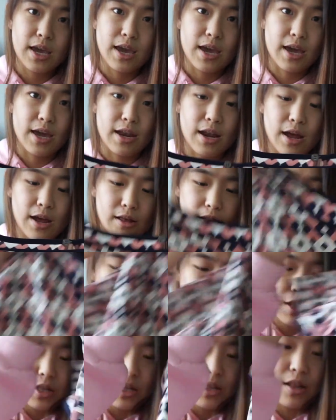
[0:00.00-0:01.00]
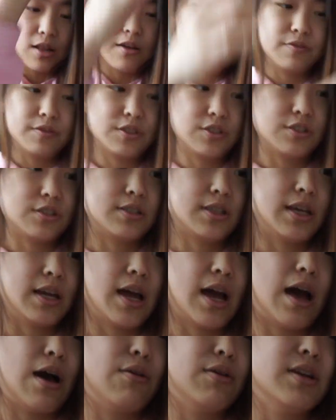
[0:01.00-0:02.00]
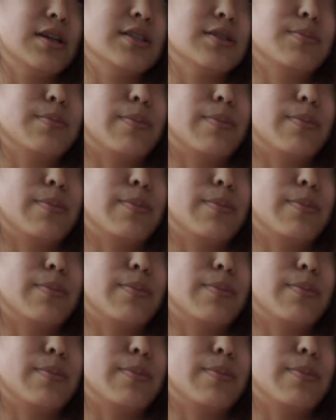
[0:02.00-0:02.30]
and i really love just like how it is